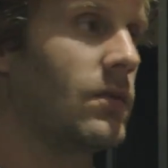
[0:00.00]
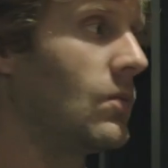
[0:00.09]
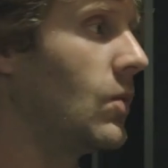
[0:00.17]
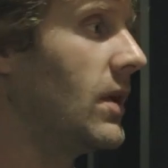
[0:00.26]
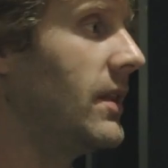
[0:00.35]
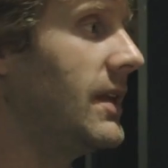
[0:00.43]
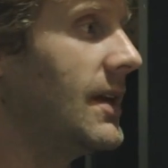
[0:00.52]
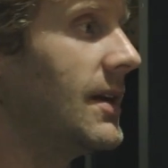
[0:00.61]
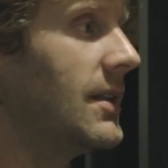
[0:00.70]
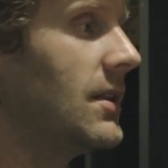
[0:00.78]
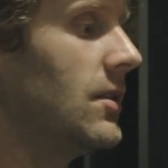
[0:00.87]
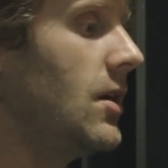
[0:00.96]
one of
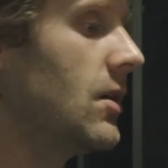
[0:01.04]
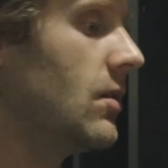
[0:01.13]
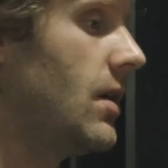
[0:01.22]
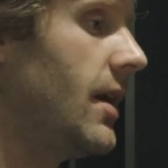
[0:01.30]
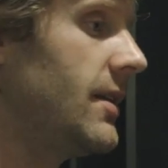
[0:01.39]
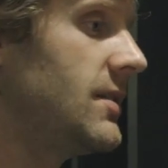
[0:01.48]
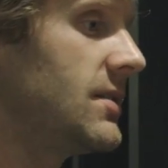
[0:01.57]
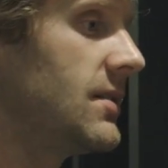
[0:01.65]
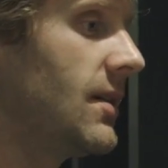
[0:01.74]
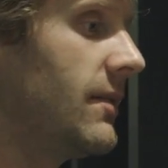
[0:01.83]
the long rods